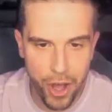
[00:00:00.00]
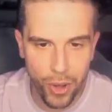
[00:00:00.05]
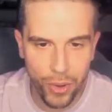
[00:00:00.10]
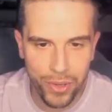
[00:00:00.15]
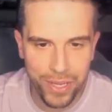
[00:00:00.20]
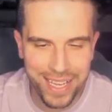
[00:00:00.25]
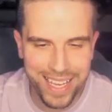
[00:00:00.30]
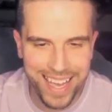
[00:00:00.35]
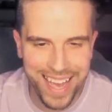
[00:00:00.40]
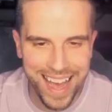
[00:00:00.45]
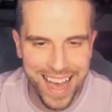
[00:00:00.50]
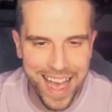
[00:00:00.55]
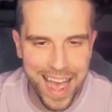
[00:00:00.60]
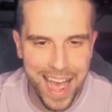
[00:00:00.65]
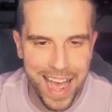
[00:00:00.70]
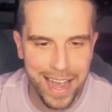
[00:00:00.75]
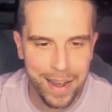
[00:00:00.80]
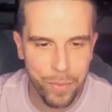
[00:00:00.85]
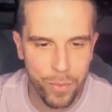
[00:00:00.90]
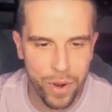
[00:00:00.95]
only
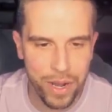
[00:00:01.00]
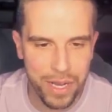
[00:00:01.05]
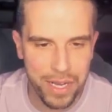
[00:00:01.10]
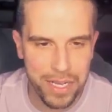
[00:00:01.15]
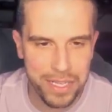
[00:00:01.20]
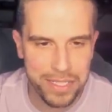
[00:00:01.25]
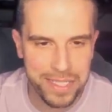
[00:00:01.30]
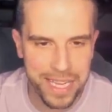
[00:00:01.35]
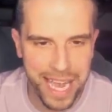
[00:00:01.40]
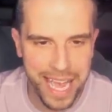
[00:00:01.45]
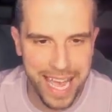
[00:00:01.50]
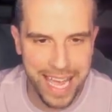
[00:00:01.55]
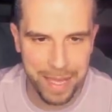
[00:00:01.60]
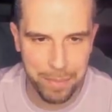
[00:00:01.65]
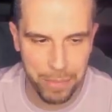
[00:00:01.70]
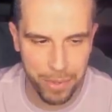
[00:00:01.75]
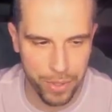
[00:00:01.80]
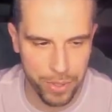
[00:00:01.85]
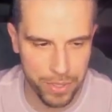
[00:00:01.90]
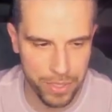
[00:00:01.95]
I was
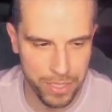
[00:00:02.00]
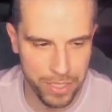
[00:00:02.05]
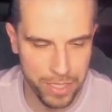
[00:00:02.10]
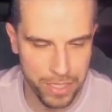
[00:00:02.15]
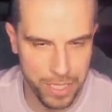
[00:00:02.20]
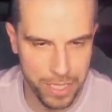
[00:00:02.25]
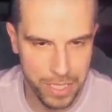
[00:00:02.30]
able.